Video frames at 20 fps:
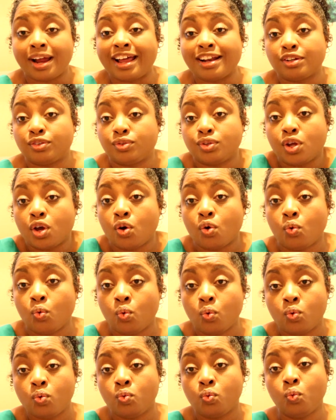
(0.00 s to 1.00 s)
I don't
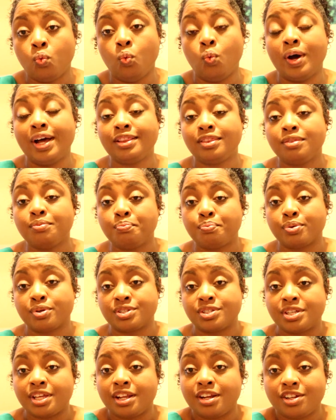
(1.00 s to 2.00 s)
know what
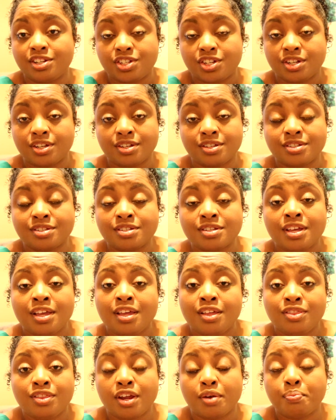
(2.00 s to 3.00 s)
percentages
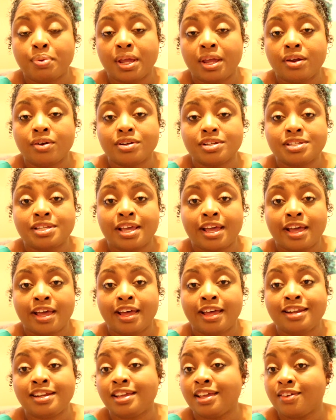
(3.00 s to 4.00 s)
their parents
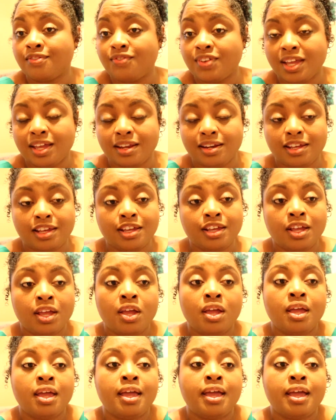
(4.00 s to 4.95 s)
had, if any,